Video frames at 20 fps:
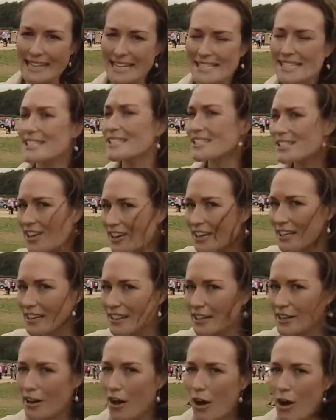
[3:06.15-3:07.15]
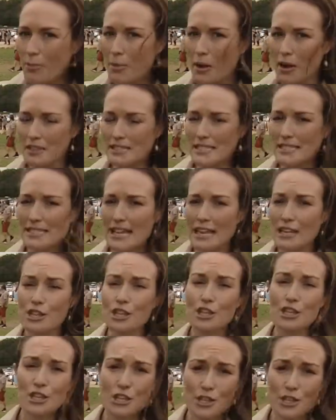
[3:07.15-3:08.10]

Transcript: There's a sign in the car park to say the